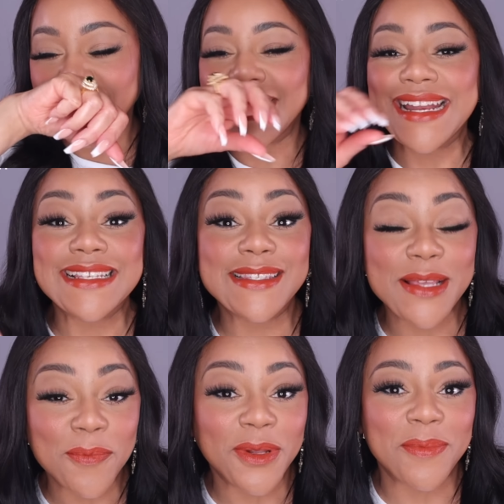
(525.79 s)
that is
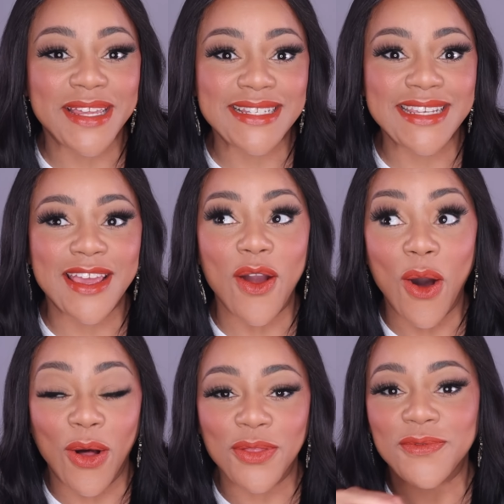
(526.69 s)
supplementing
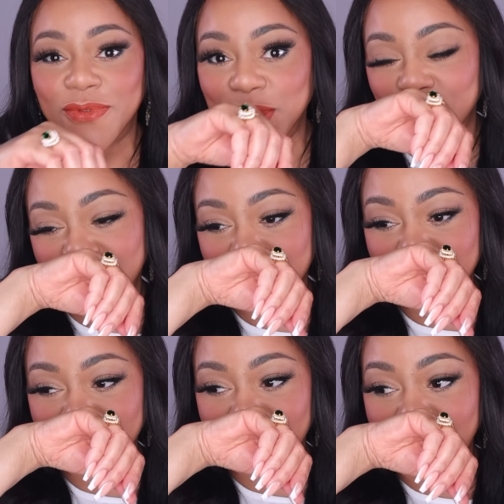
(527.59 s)
all the fruits.